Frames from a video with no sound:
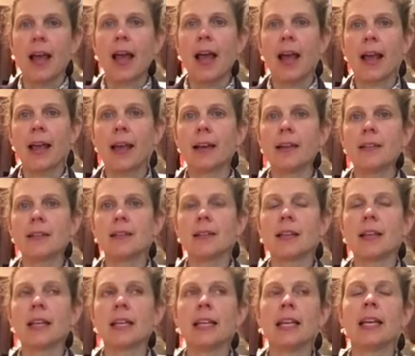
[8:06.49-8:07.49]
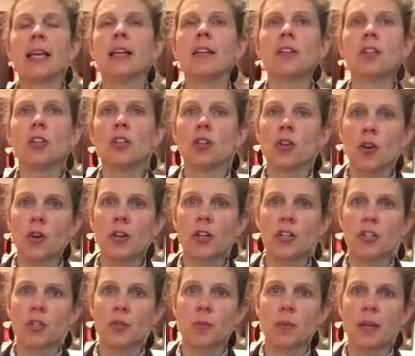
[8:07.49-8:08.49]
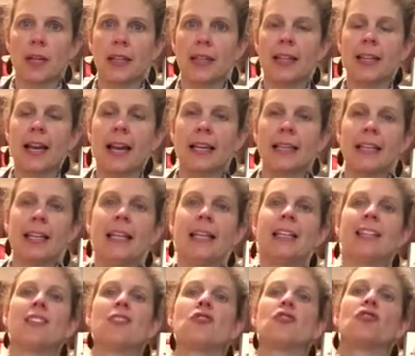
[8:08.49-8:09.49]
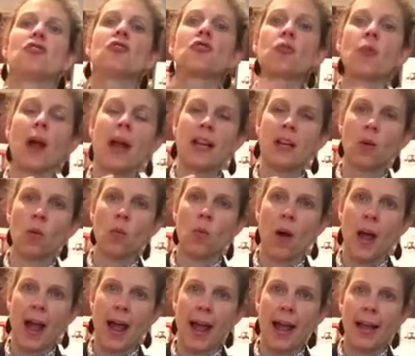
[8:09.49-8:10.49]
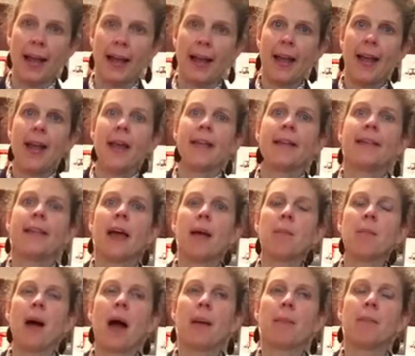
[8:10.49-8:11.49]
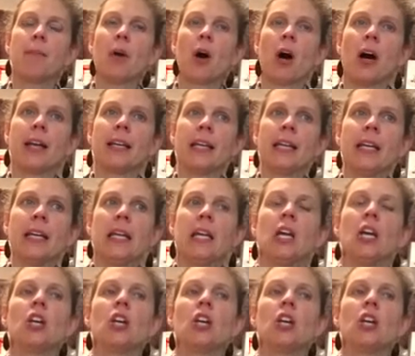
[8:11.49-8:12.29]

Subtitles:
and get the nourishment that I needed straight away, that my body